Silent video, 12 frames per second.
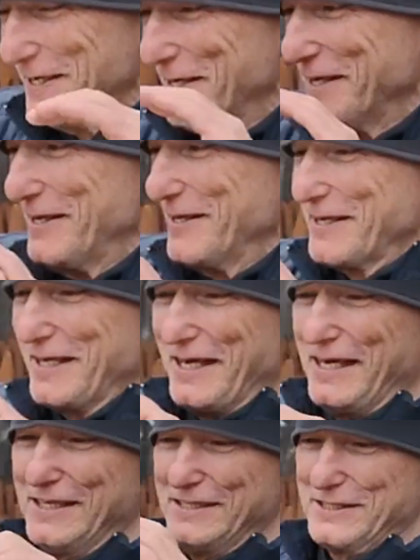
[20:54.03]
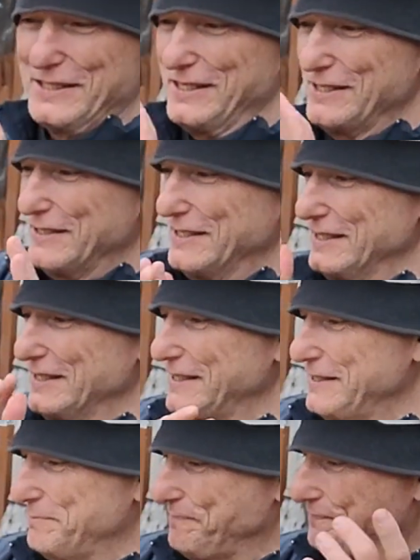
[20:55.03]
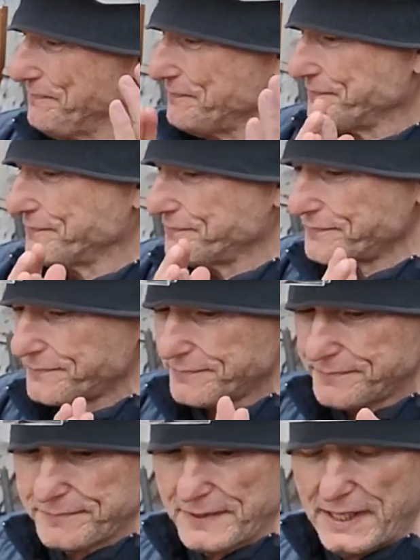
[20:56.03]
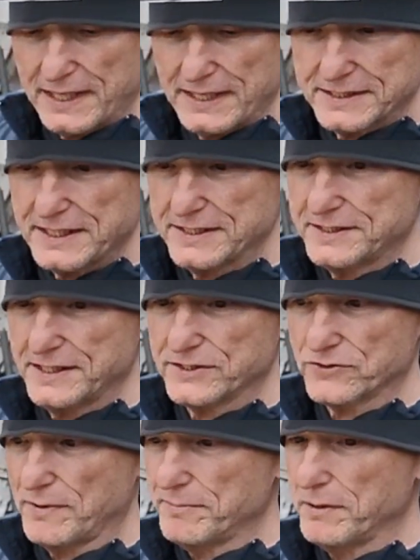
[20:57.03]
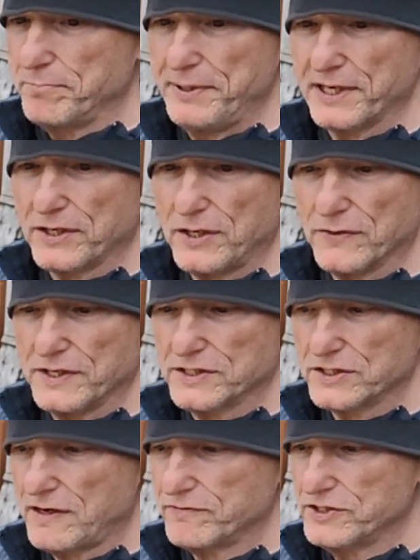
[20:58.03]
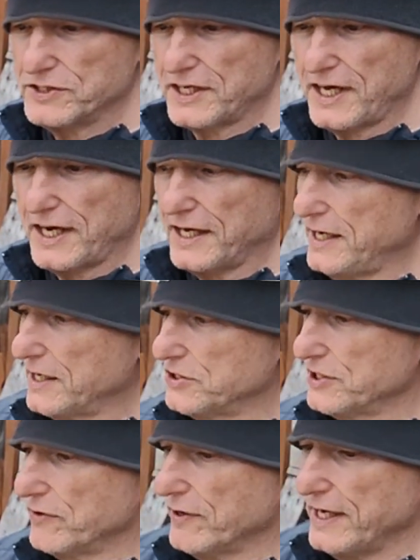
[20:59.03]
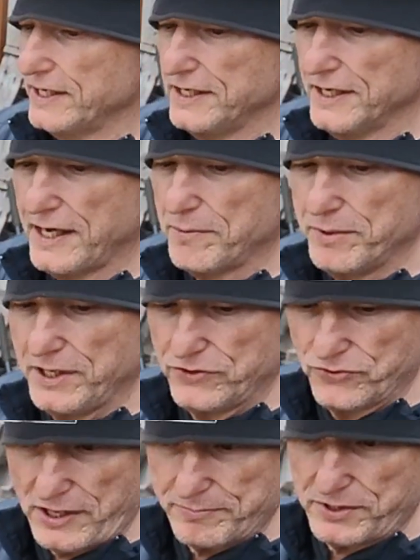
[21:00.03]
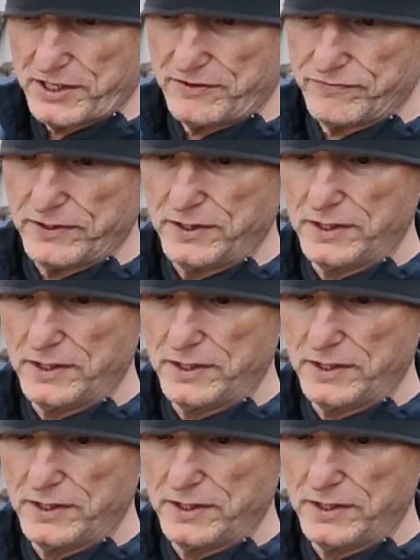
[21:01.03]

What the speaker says: Okay, so I guess that's it. So I'm going to pick all these off just to kind of get a general idea how many dropped off.